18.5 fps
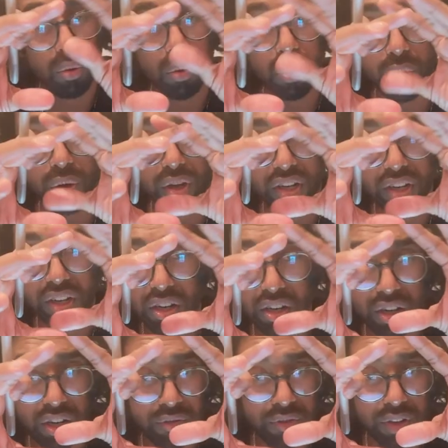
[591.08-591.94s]
or
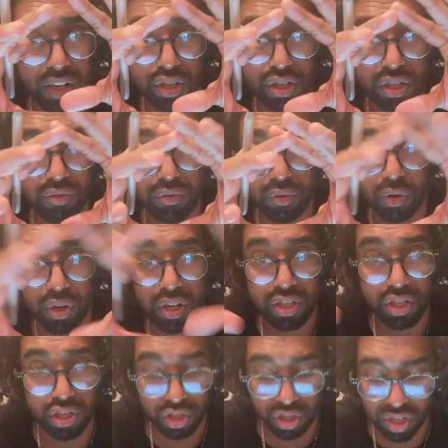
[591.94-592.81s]
not enough energy
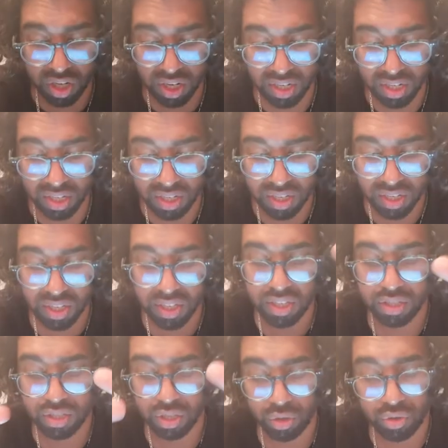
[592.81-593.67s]
for it to shine.
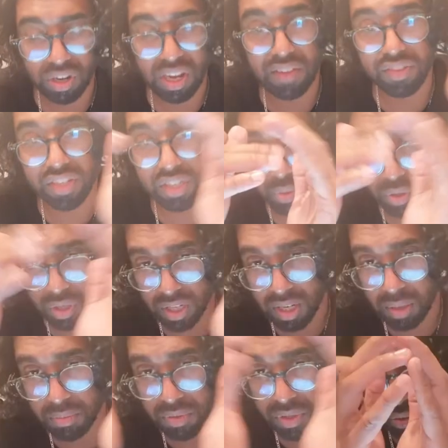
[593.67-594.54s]
So gravity is
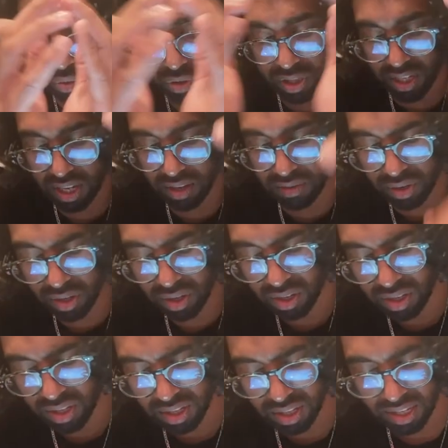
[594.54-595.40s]
what clumps it all
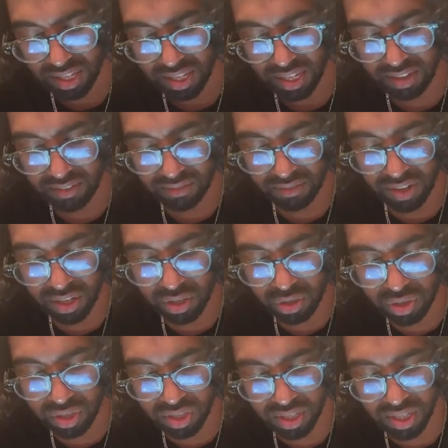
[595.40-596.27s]
together.
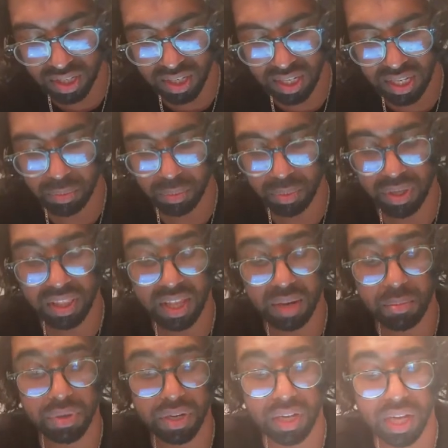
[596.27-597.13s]
Eventually, it will
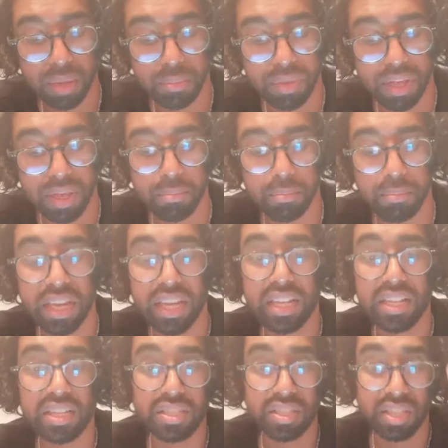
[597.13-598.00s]
then become a
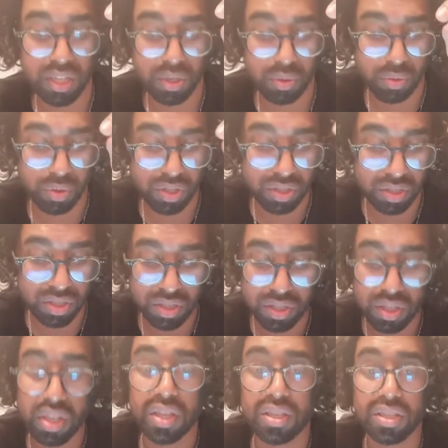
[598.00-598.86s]
main
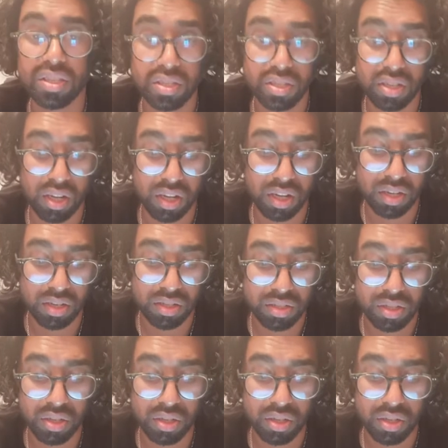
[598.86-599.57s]
sequence star.